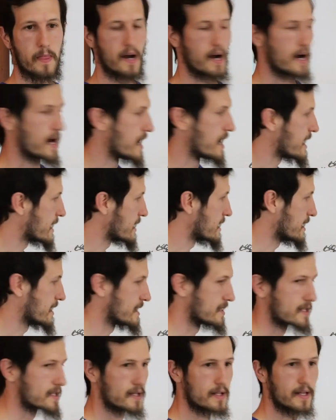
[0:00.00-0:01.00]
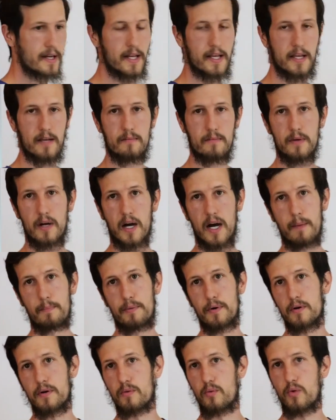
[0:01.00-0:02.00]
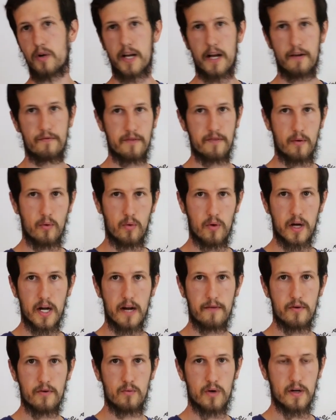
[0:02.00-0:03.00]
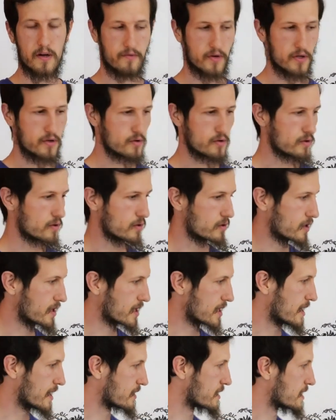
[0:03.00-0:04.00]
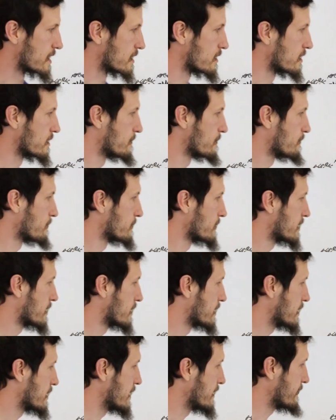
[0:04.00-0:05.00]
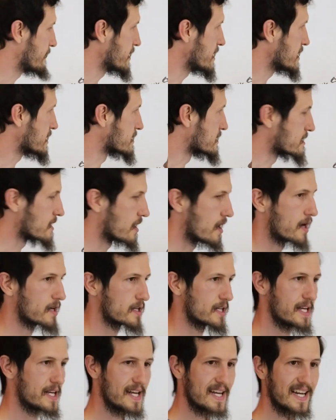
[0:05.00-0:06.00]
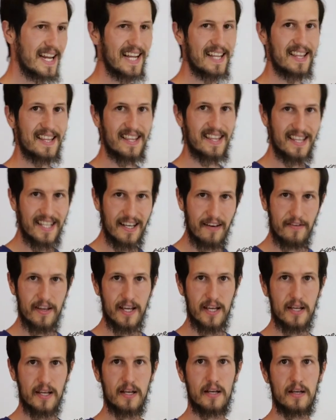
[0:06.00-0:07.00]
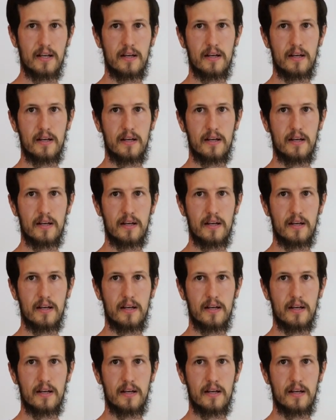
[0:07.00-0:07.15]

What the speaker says: iodine, selenium, copper, whatever you're looking at there, if it is not in a living